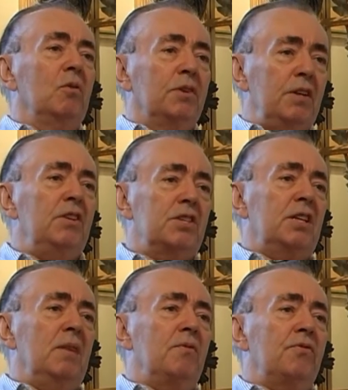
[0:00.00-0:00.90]
within the
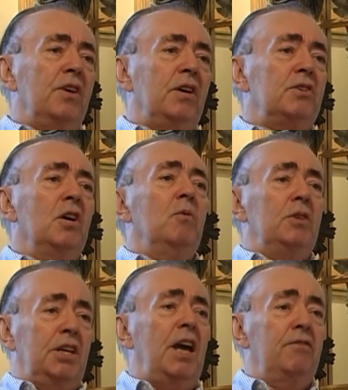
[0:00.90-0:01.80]
scheme of things which
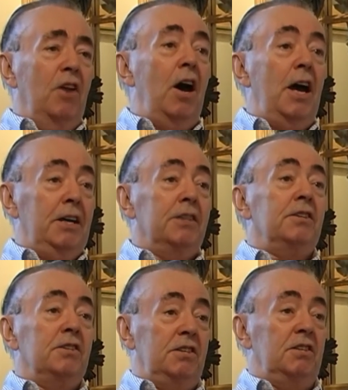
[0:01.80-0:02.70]
gave lie to the
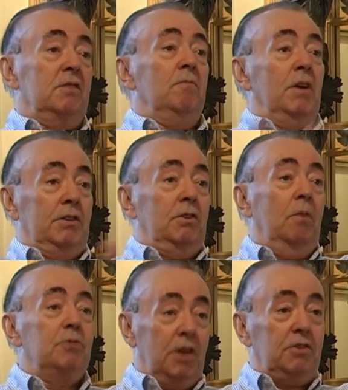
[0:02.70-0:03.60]
system as an
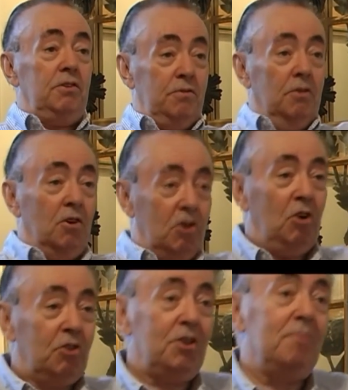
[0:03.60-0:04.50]
objective,
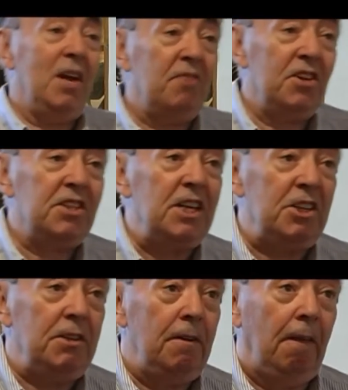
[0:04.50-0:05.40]
concrete manifestation.
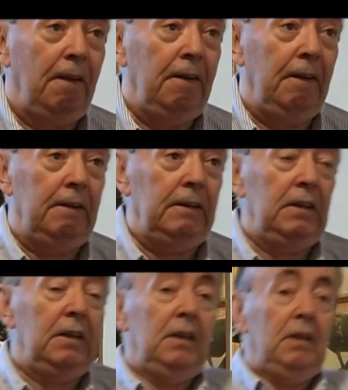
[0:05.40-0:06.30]
Yeah.
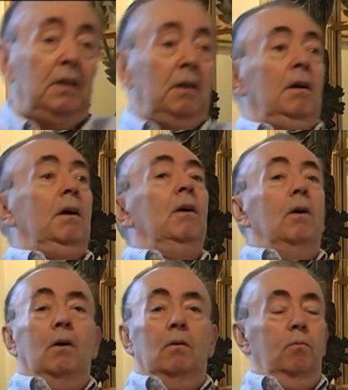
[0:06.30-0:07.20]

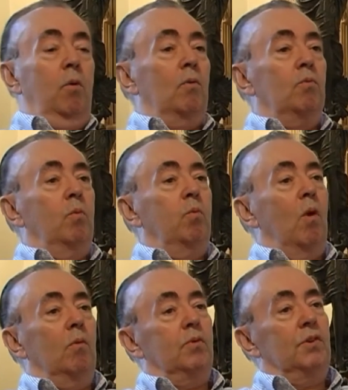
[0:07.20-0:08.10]

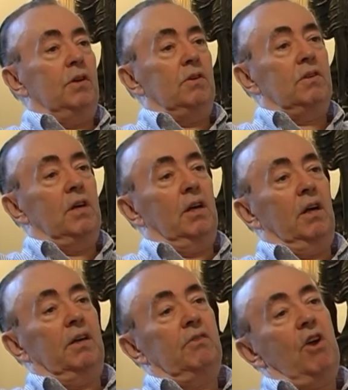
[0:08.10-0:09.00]
What were these
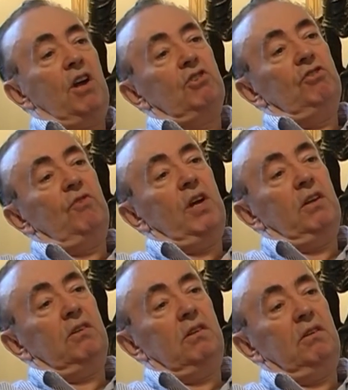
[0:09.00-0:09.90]
hairline cracks in
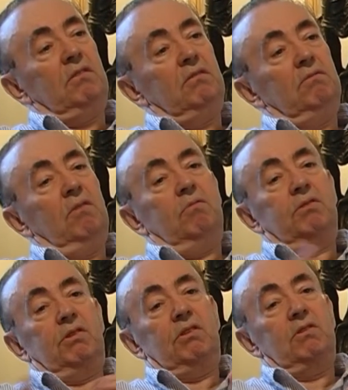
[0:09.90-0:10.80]
reality? What were
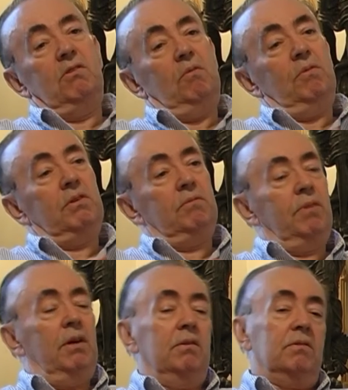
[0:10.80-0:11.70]
these anomalies and
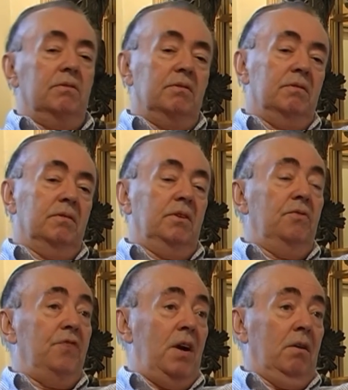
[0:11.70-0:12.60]
paradoxes that he
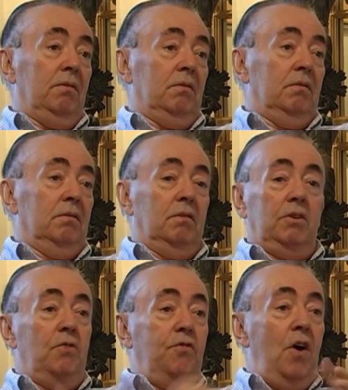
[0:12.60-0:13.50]
found that
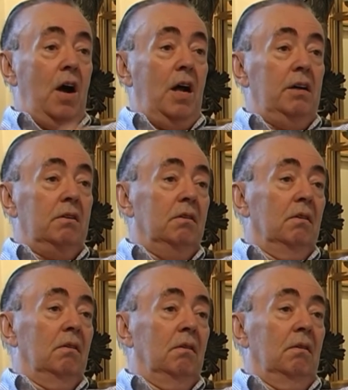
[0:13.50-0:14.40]
defied
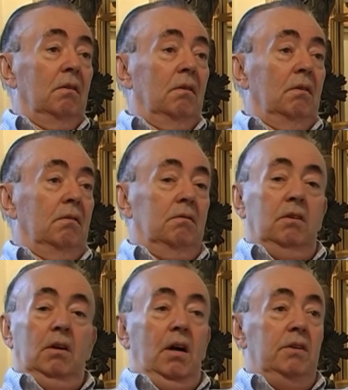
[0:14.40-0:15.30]

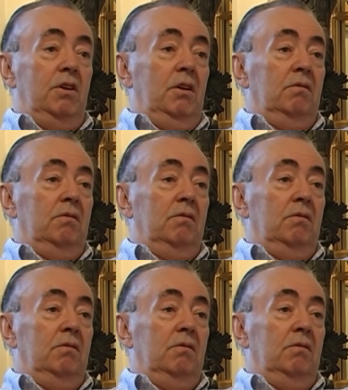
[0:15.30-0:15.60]
the idea